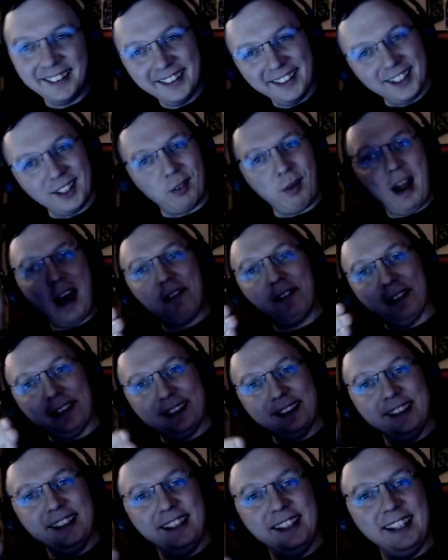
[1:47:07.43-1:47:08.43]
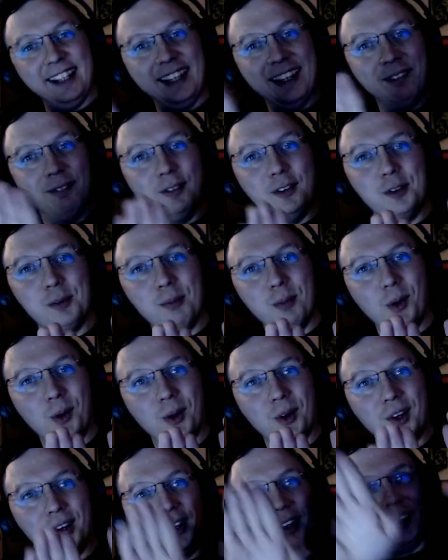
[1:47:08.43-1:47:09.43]
graphically it was
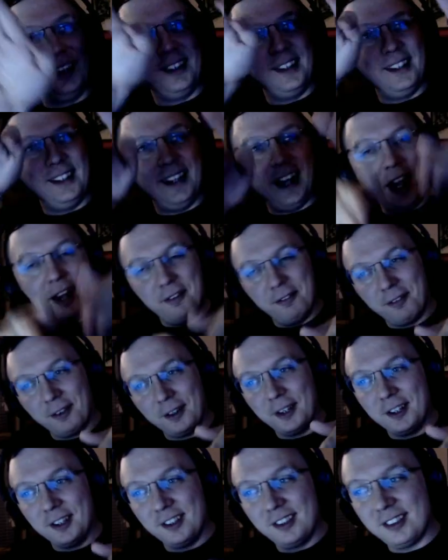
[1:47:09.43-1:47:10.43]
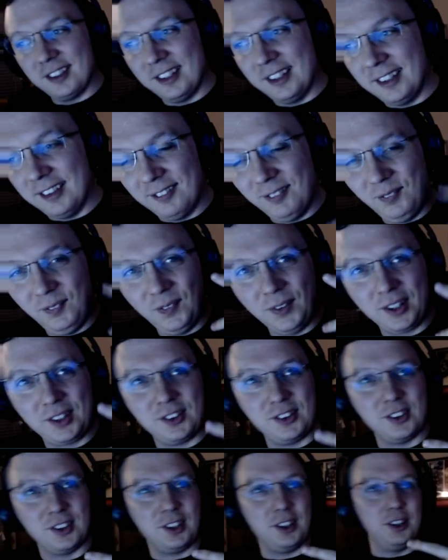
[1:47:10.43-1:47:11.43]
more diverse, and it works
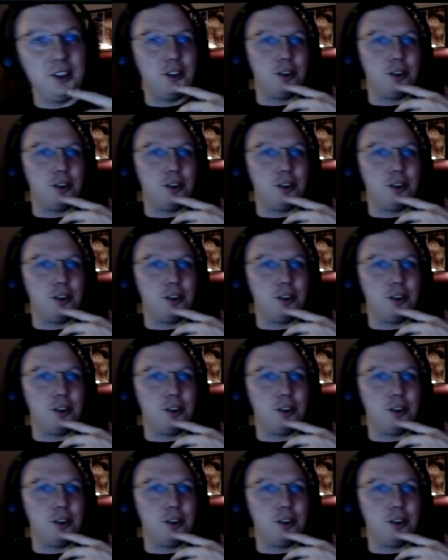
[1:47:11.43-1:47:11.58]
as a good